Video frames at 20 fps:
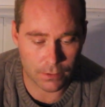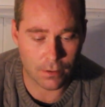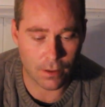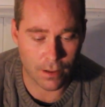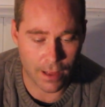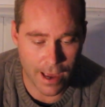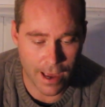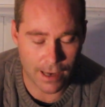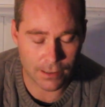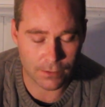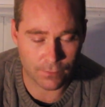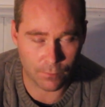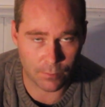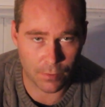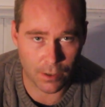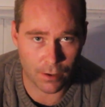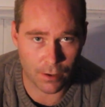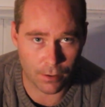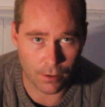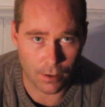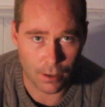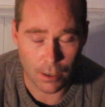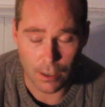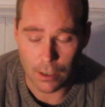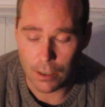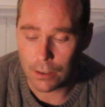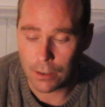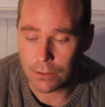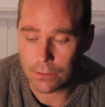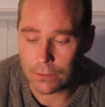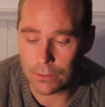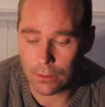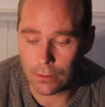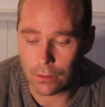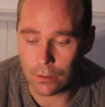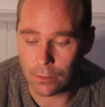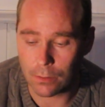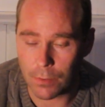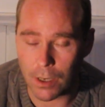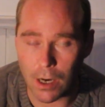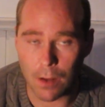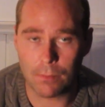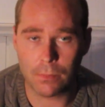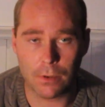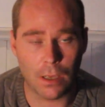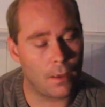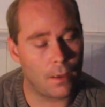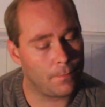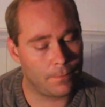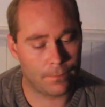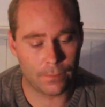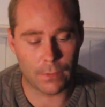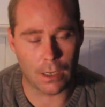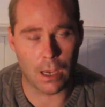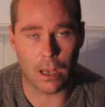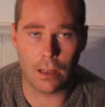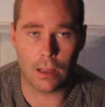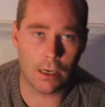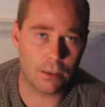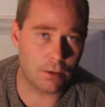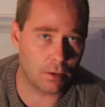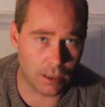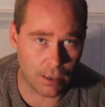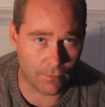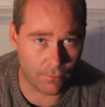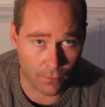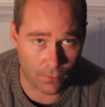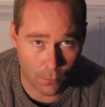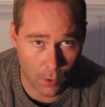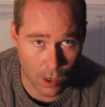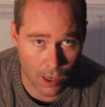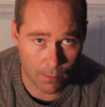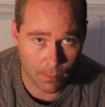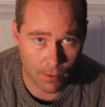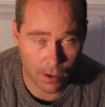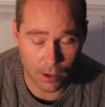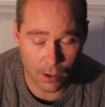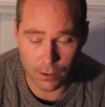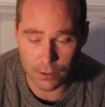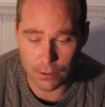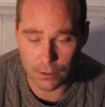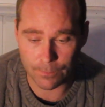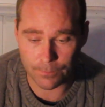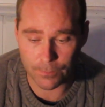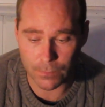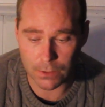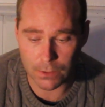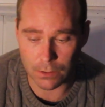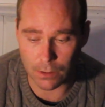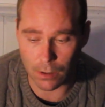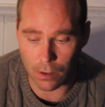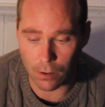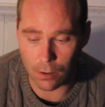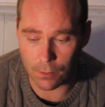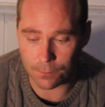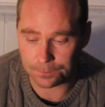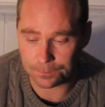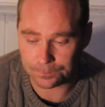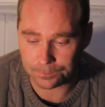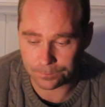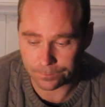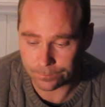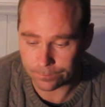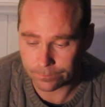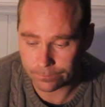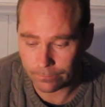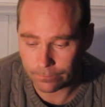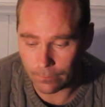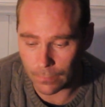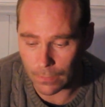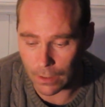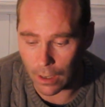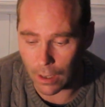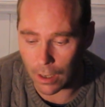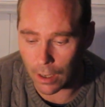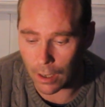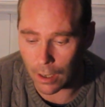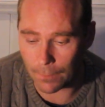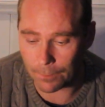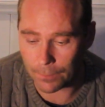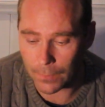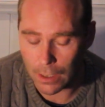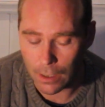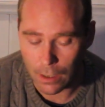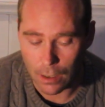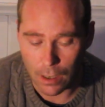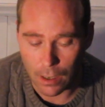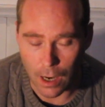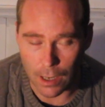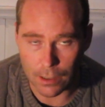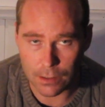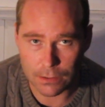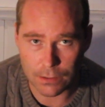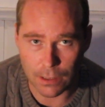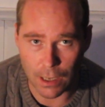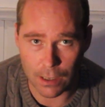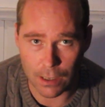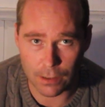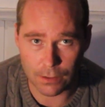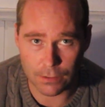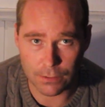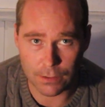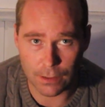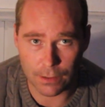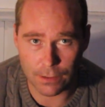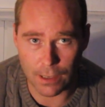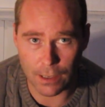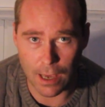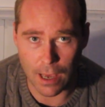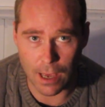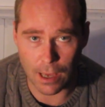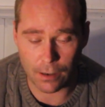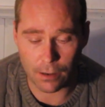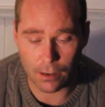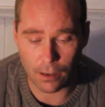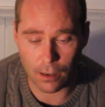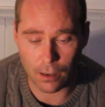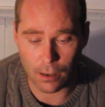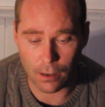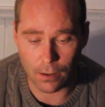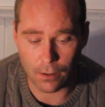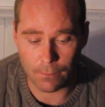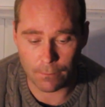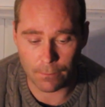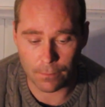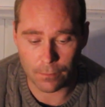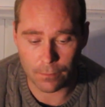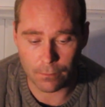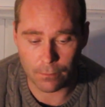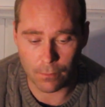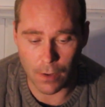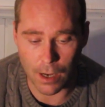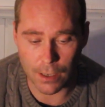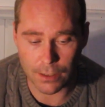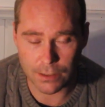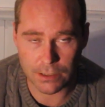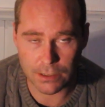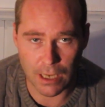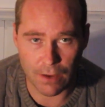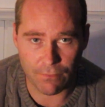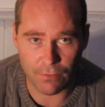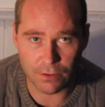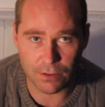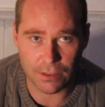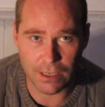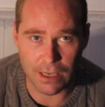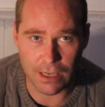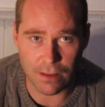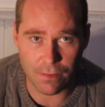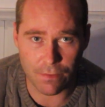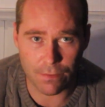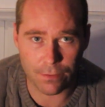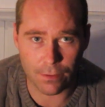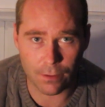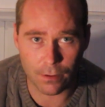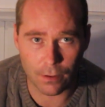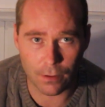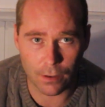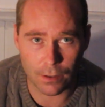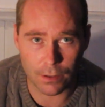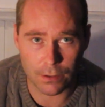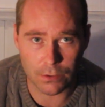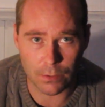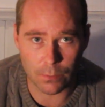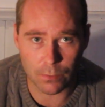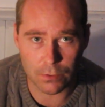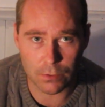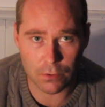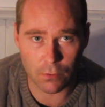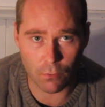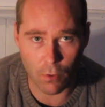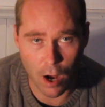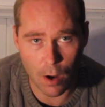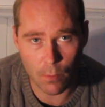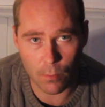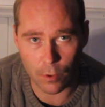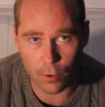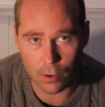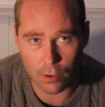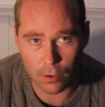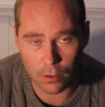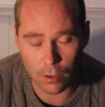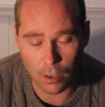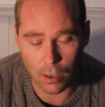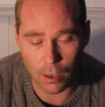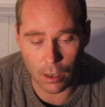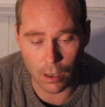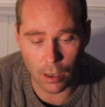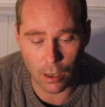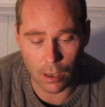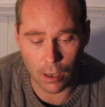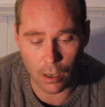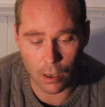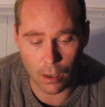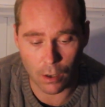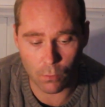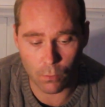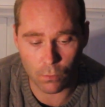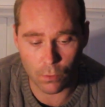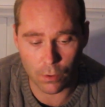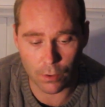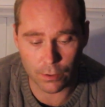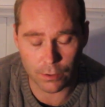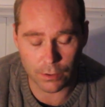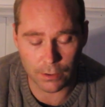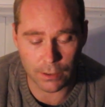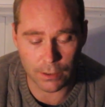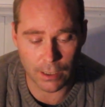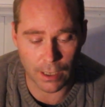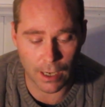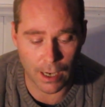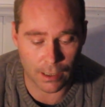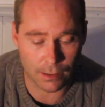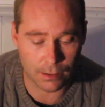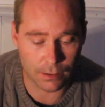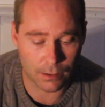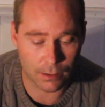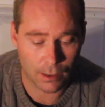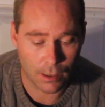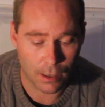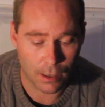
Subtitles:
glass of beer. So, but I like to give away beers. So I decided that my 17th subscriber would get